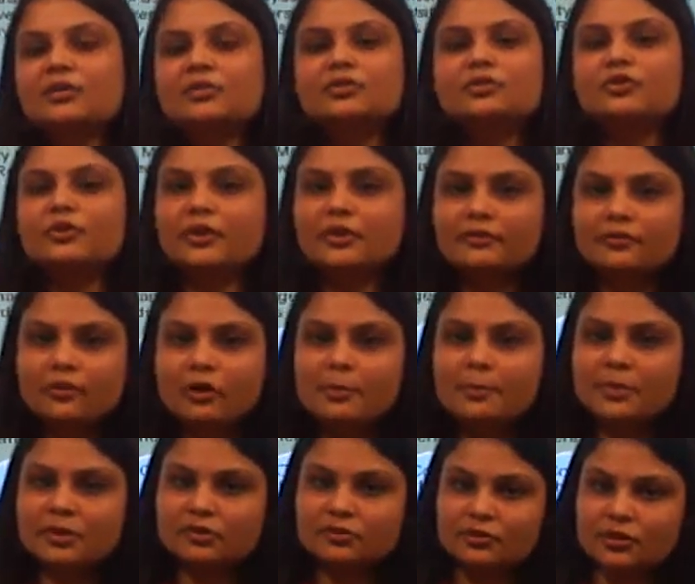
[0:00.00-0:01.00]
to
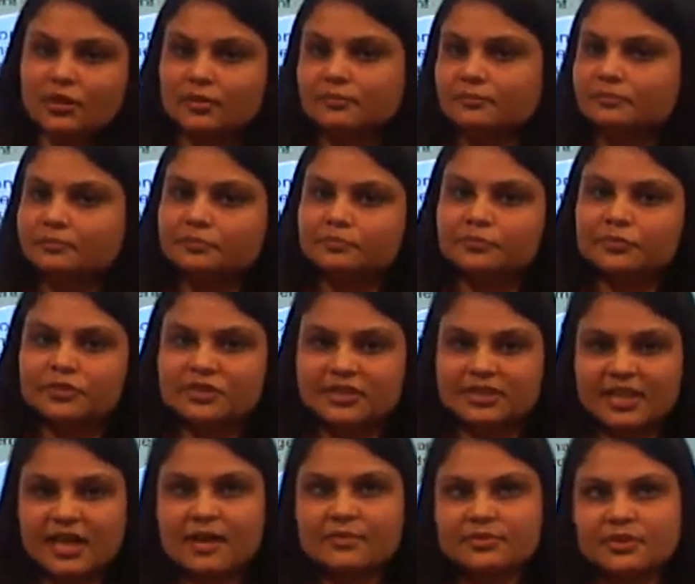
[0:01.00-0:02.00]
inform it to the
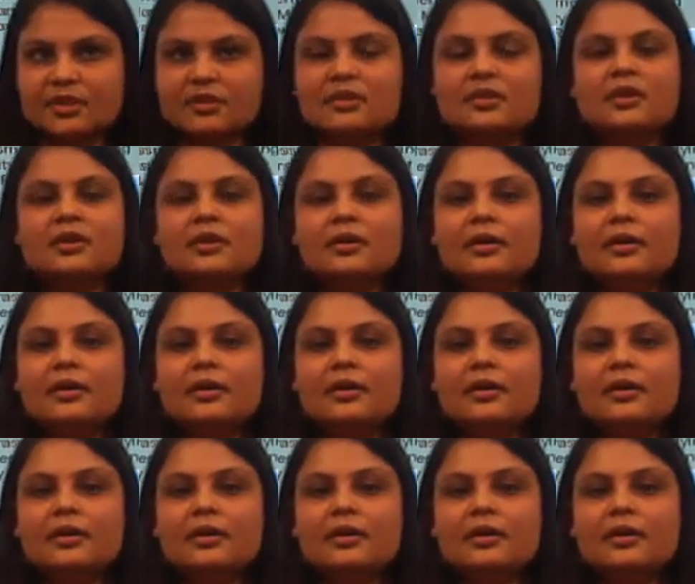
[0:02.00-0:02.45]
staffs and